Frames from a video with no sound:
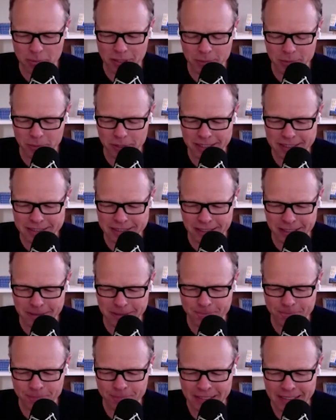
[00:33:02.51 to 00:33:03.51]
But it's
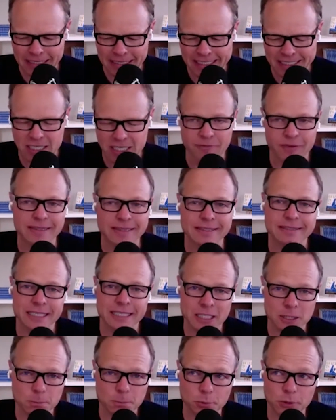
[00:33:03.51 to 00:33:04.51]
an event that
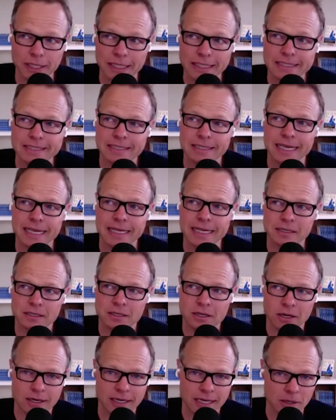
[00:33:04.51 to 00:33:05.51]
takes place at
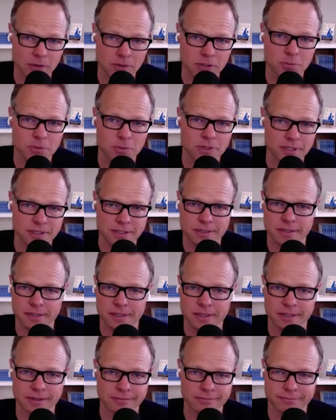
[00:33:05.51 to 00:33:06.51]
Endicott House, which is
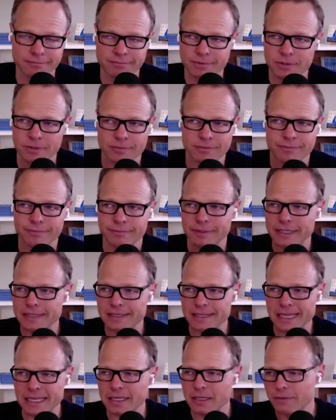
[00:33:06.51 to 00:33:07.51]
the sort of
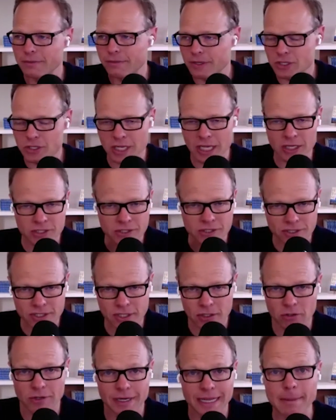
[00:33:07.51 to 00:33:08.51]
executive education
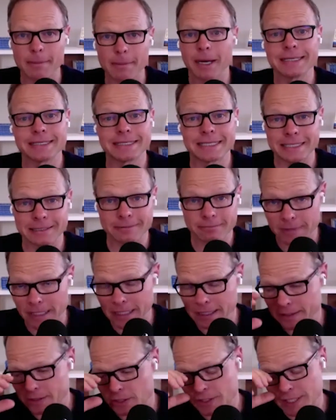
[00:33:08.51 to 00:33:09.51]
center at MIT,
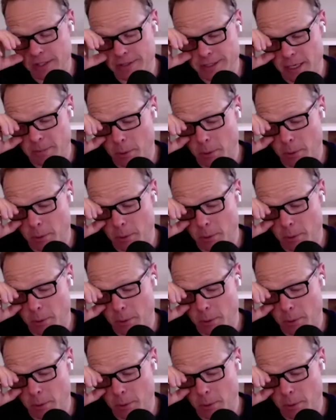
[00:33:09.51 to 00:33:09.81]
and just outside